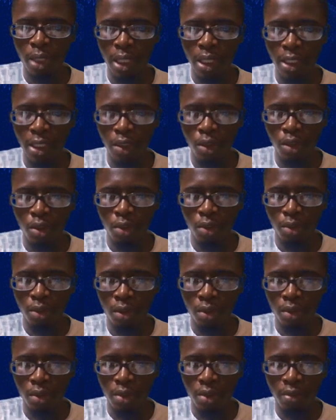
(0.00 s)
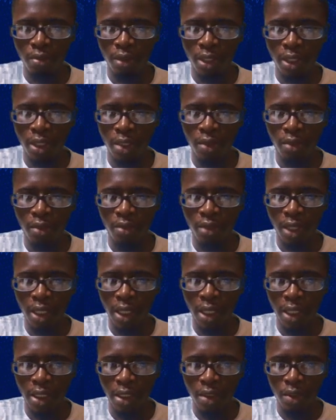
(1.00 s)
back and substitute the value of
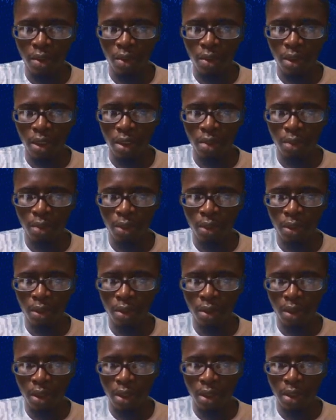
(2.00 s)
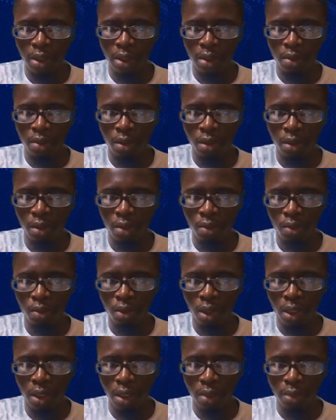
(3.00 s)
k into the expression, and this is just
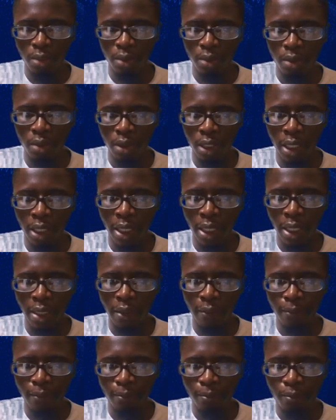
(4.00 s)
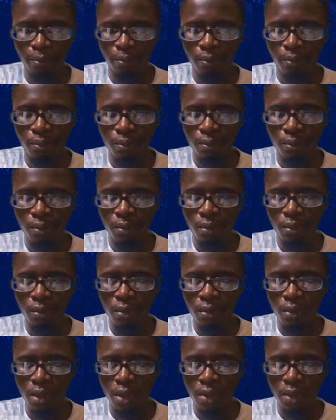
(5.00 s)
what happens here.
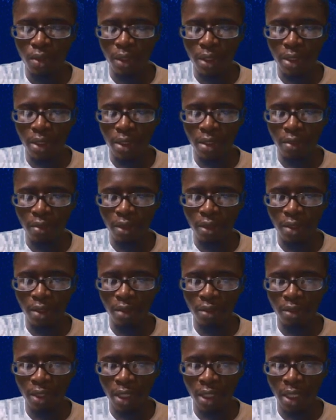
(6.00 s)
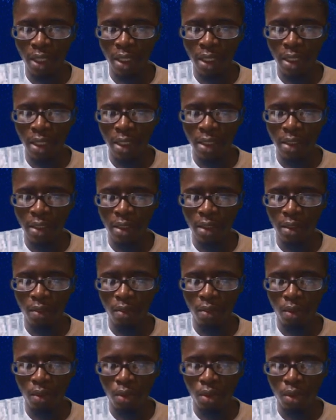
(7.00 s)
So you can see the value of k.
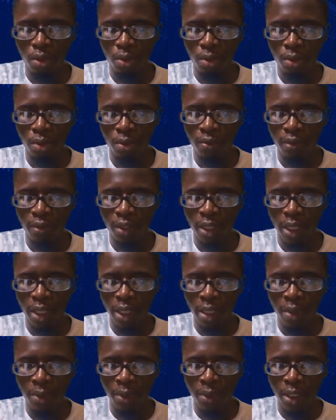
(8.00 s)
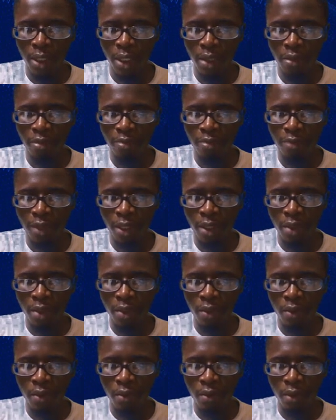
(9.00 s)
When we substitute for k, we now have p
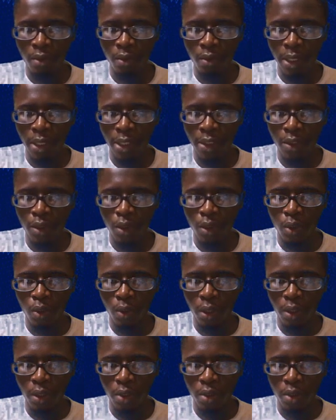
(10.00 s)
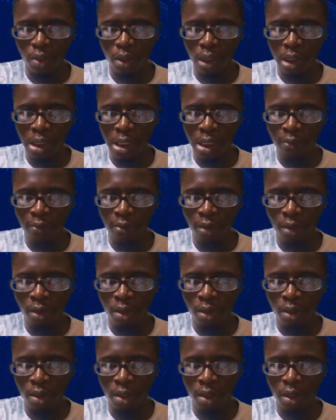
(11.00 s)
all over y squared. So this gives
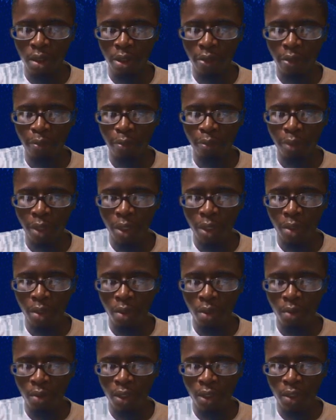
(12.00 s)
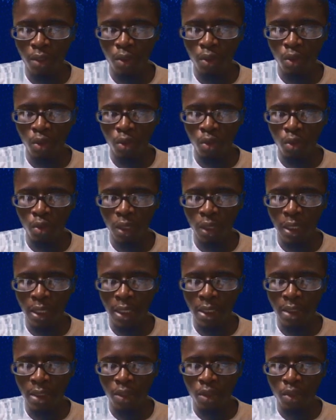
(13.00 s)
us p all over
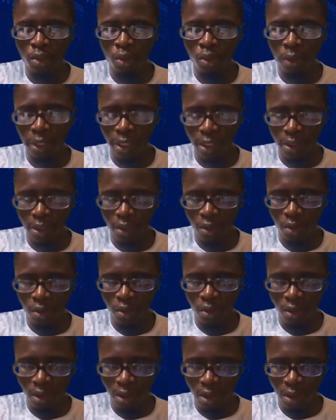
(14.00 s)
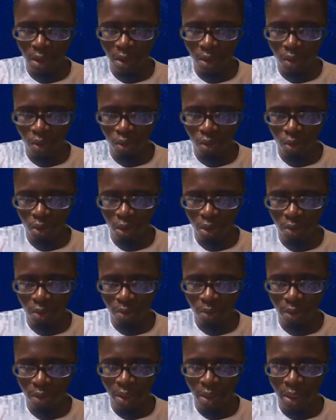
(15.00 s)
2y squared. So this will now
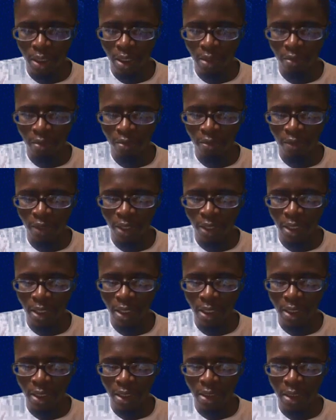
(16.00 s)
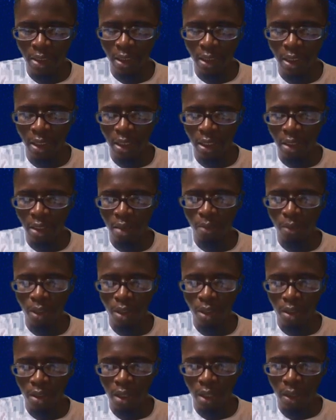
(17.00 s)
be our final answer
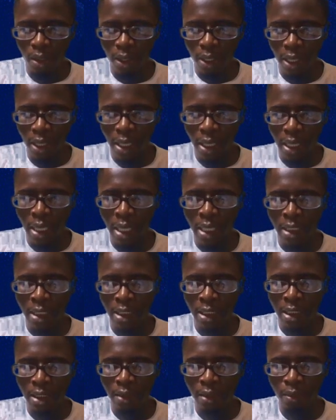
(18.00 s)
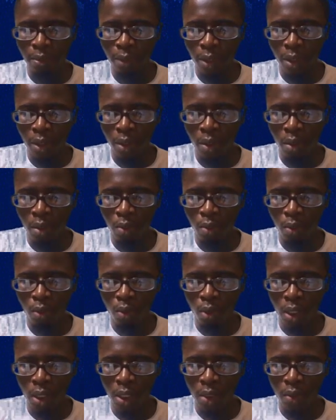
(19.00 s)
because our k has become
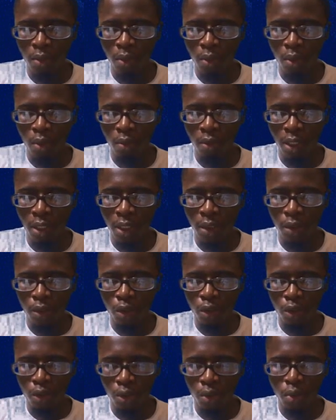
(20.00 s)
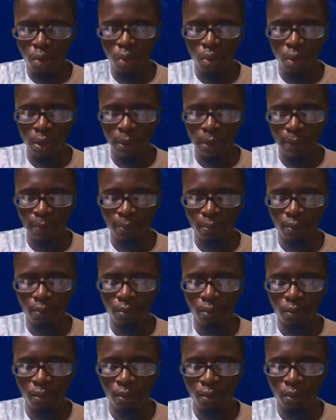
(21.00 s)
1 all over 2.
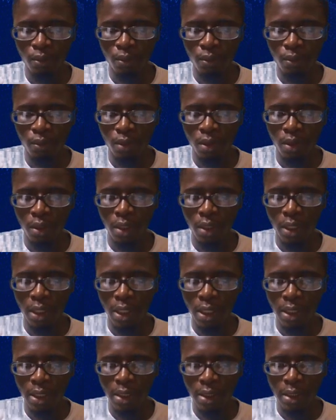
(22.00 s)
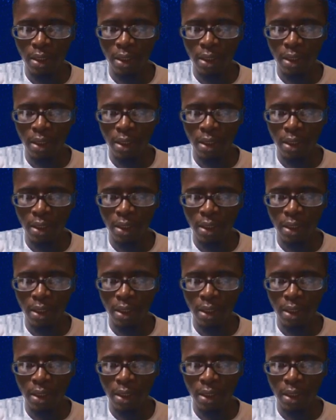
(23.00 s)
And